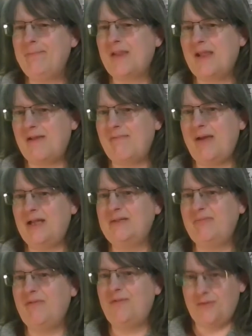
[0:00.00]
It makes
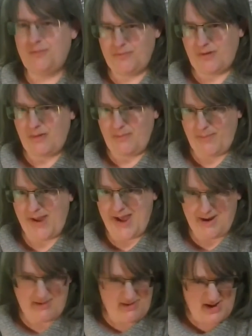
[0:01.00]
me feel
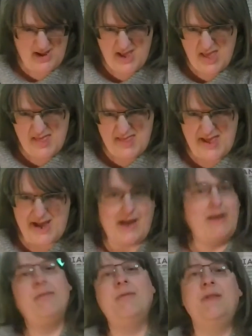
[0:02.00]
bad
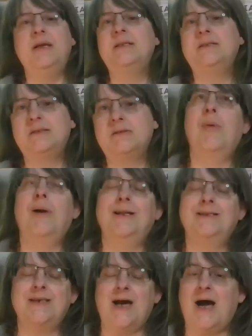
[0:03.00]
that this
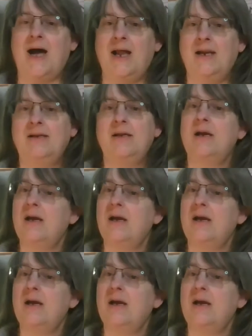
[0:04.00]
went on,